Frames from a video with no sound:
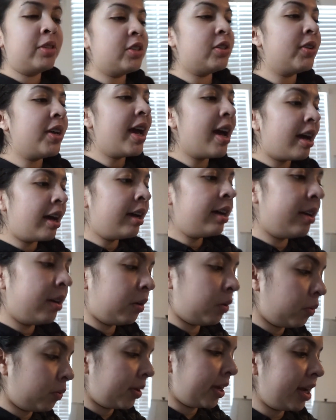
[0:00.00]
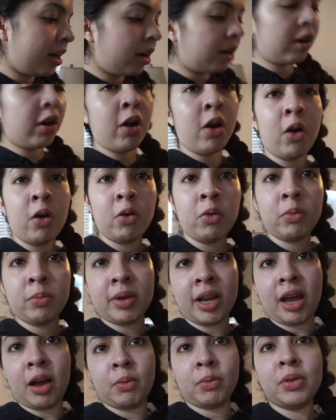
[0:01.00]
So yeah, we are
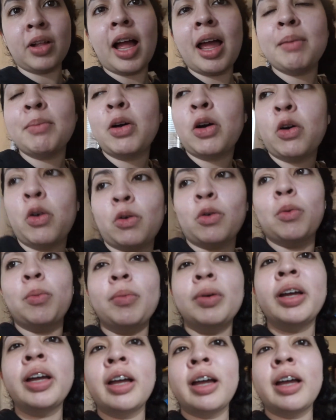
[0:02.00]
home now. Well, I'm home.